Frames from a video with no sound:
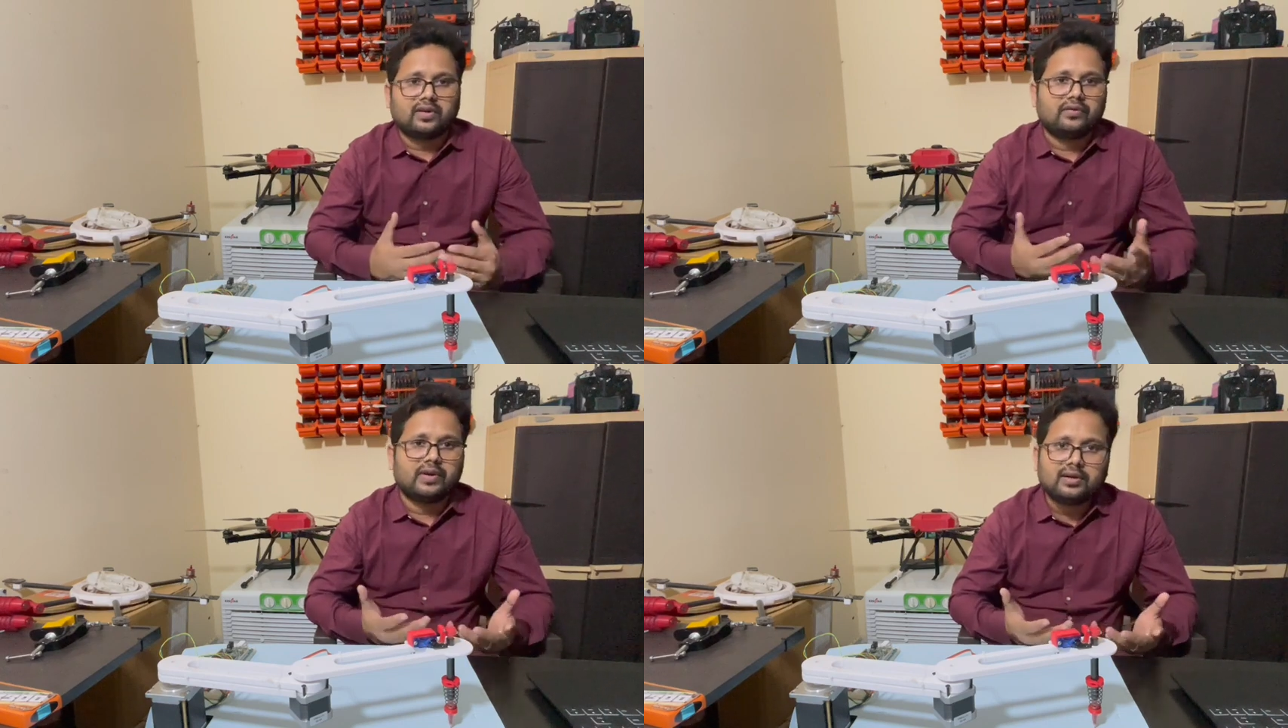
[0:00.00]

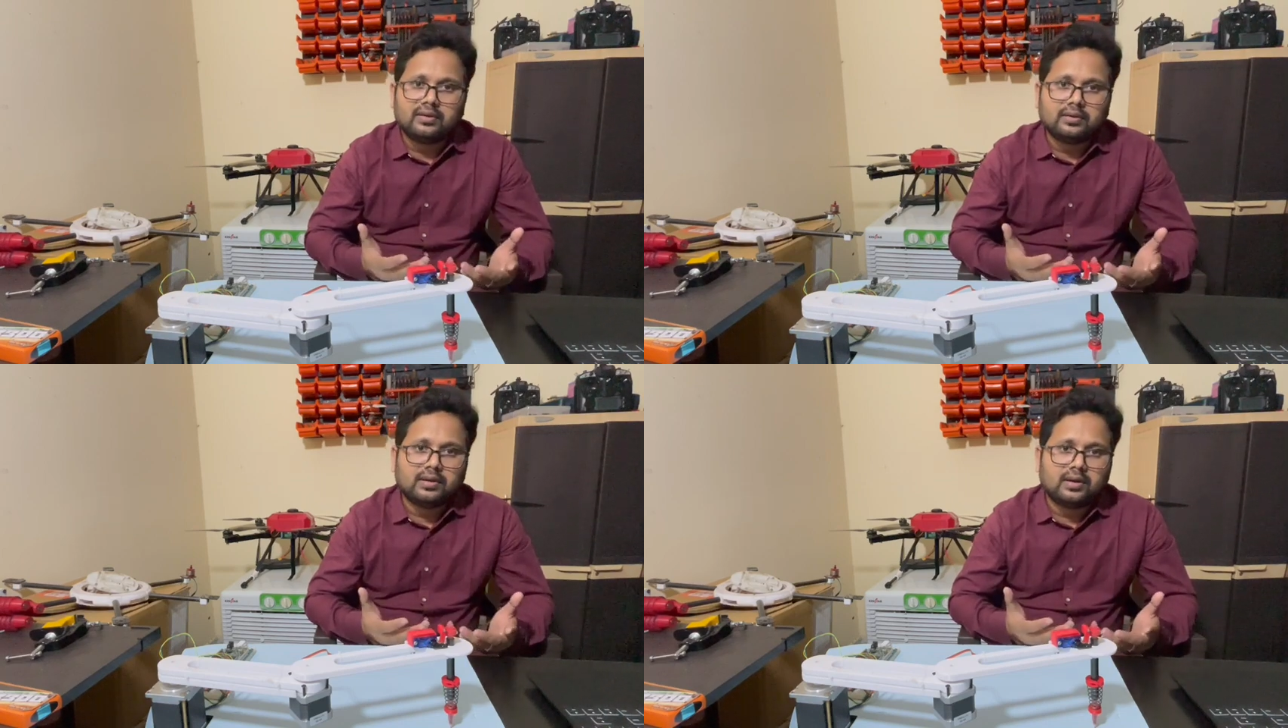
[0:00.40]
fun,
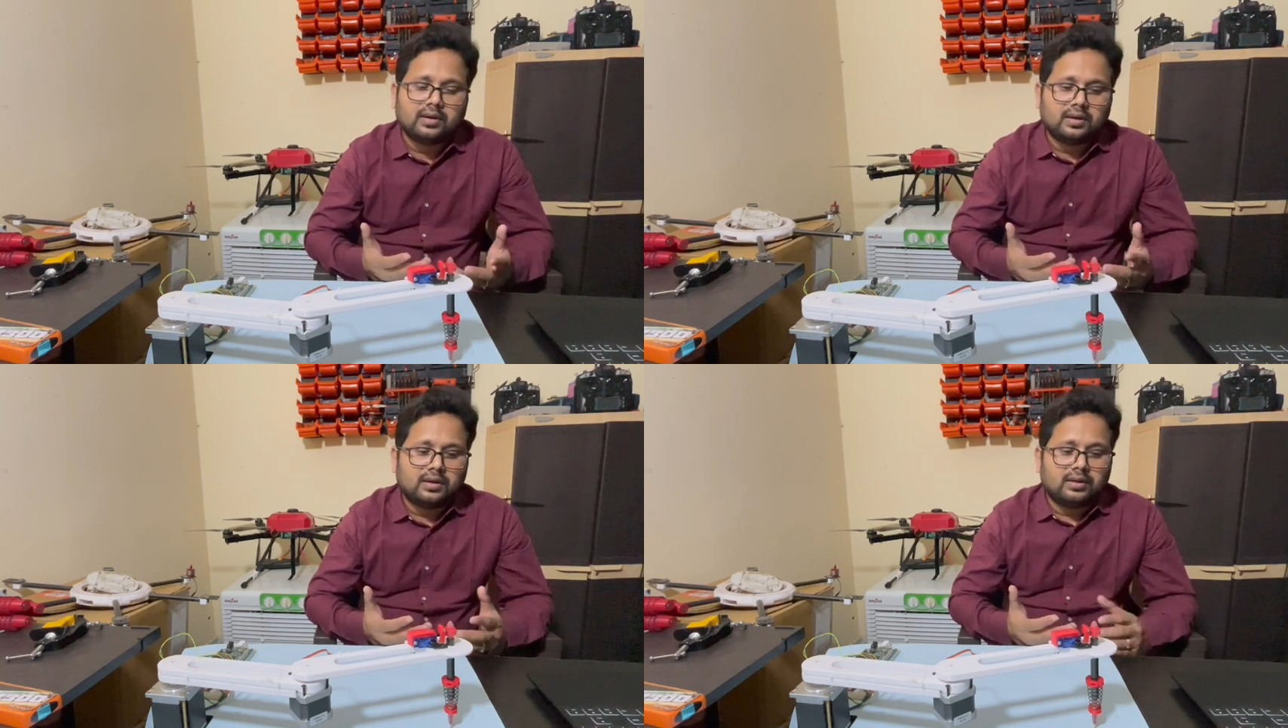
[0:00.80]

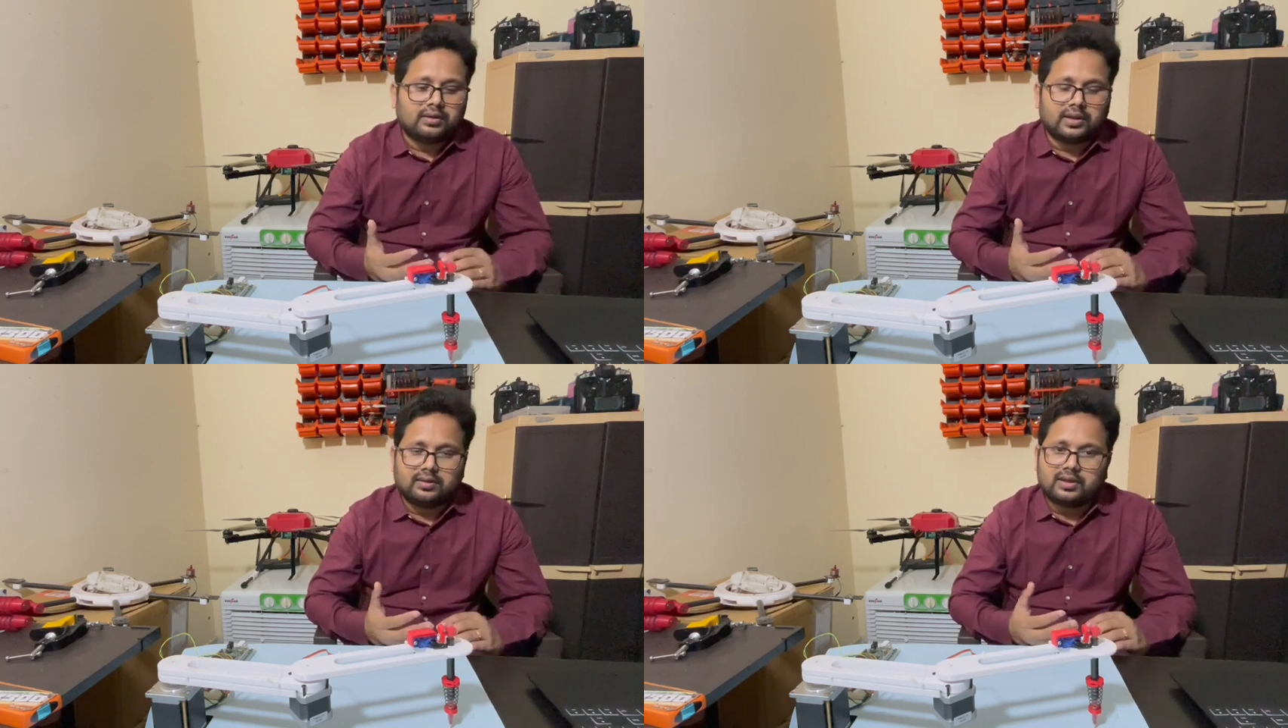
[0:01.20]

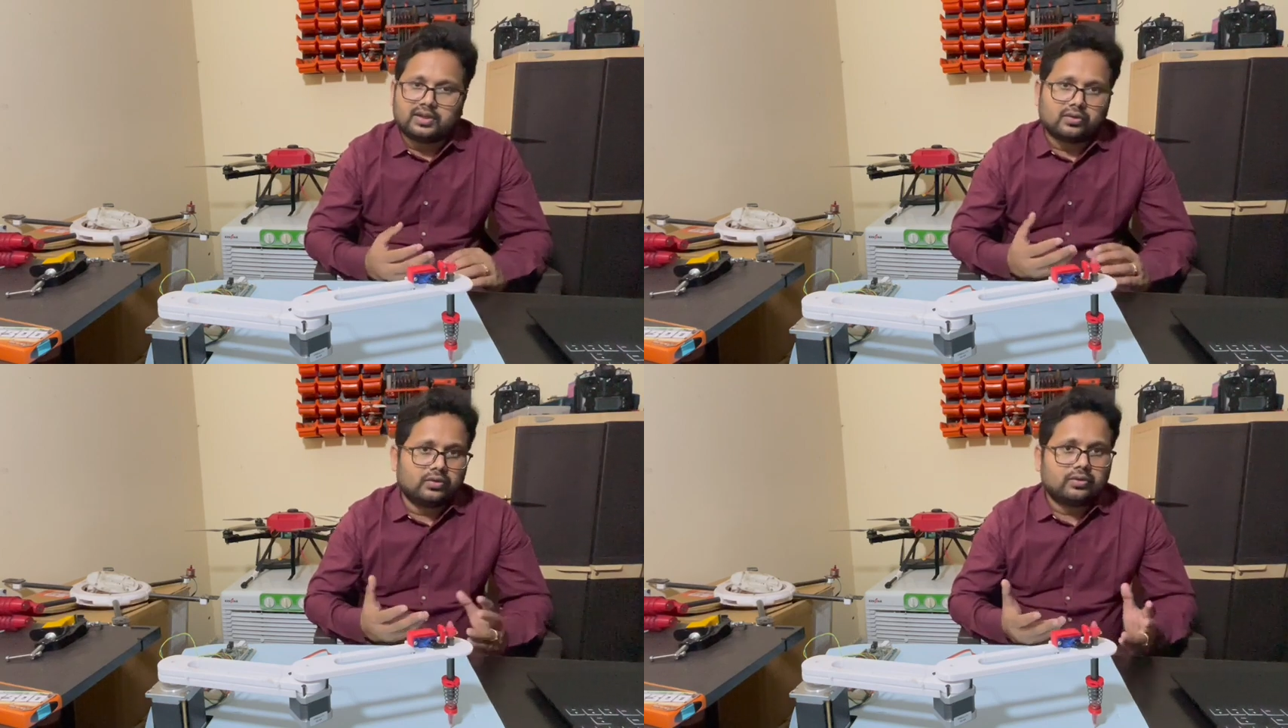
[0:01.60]
then it's
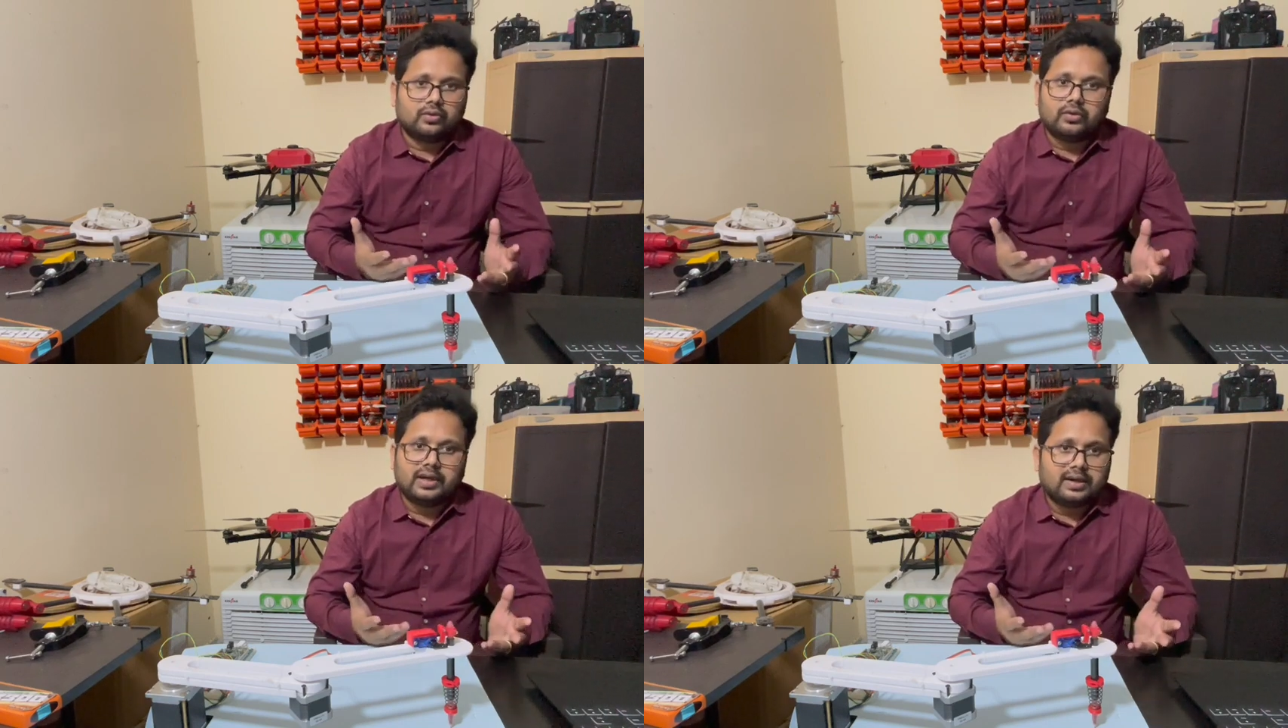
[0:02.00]
good to
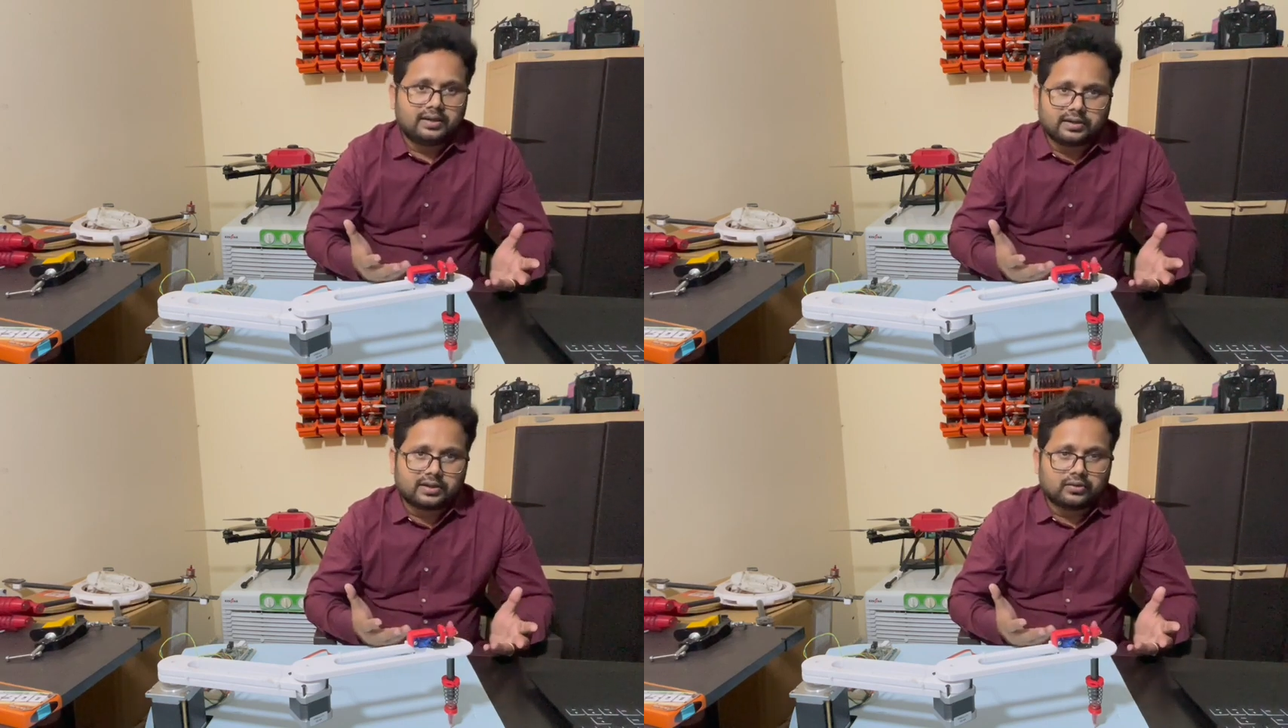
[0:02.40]
go in English.